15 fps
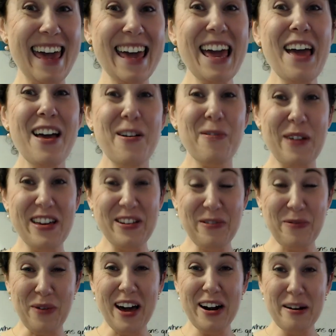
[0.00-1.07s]
where the
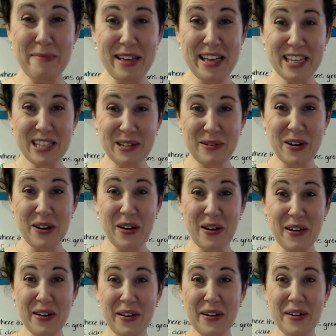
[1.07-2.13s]
watermelons
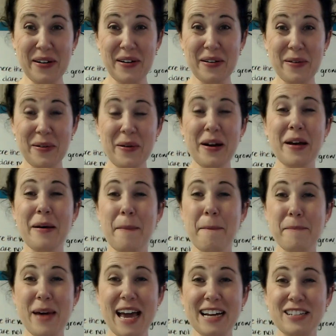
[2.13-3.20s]
grow, back
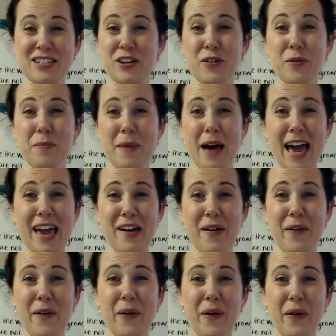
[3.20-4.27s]
to my
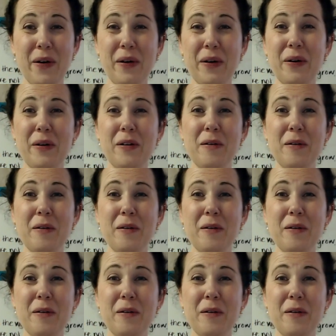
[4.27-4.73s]
home,